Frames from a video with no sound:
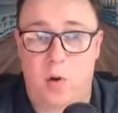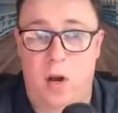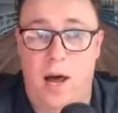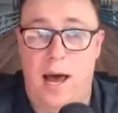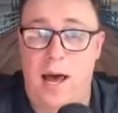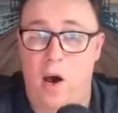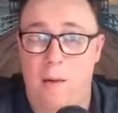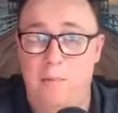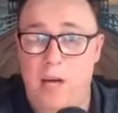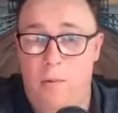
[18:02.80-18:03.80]
hey, I'm
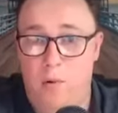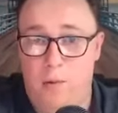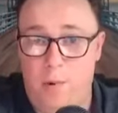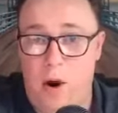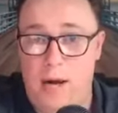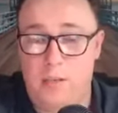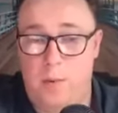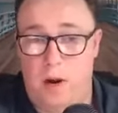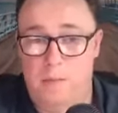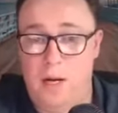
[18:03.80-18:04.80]
double the price, but I'm
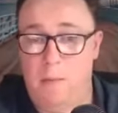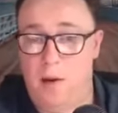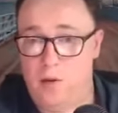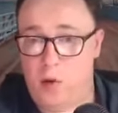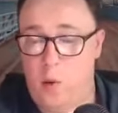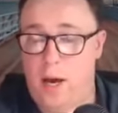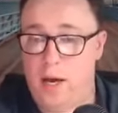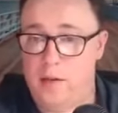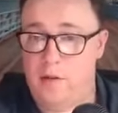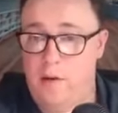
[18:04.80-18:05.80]
double as quick as
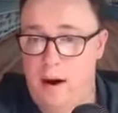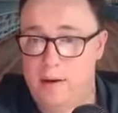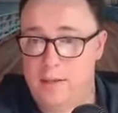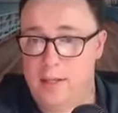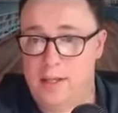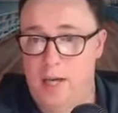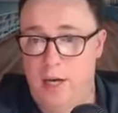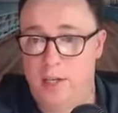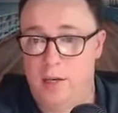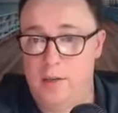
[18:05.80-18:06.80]
far as the sessions,